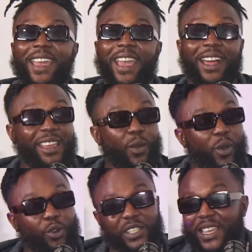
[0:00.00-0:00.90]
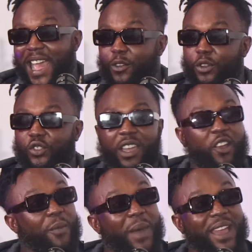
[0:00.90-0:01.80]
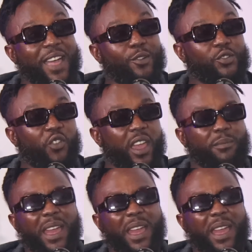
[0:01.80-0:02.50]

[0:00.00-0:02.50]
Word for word: Elliott Wilson got on Drake. Everybody got on Drake.